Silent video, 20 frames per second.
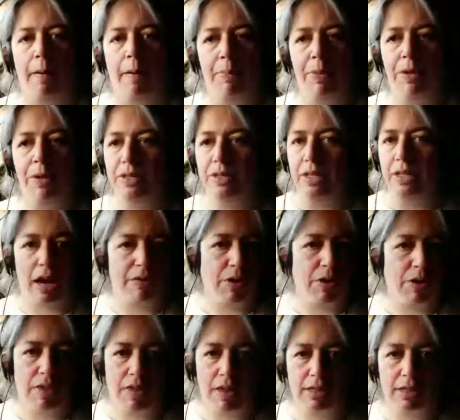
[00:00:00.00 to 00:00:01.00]
there's a lot of
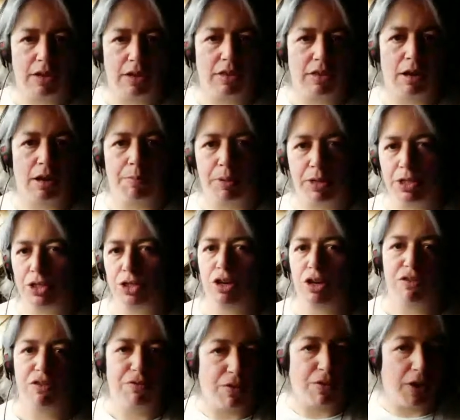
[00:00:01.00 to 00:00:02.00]
good things out there, but you
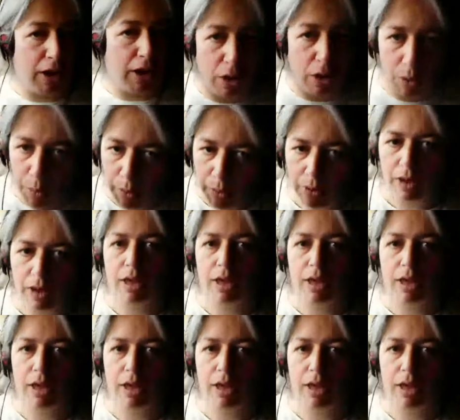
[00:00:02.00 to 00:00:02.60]
should follow.